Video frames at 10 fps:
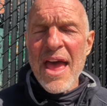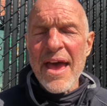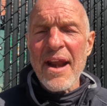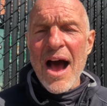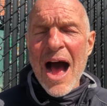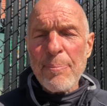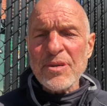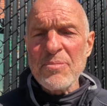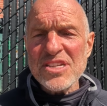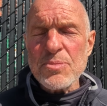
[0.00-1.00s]
And
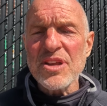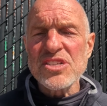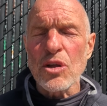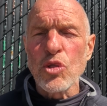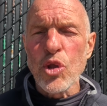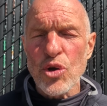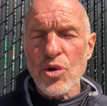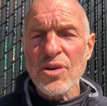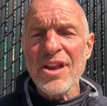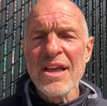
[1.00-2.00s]
optimism is a
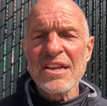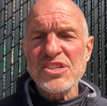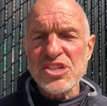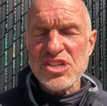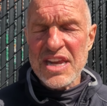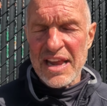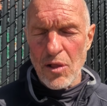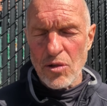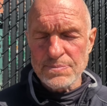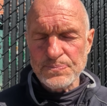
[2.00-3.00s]
learned
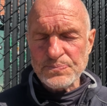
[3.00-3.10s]
skill.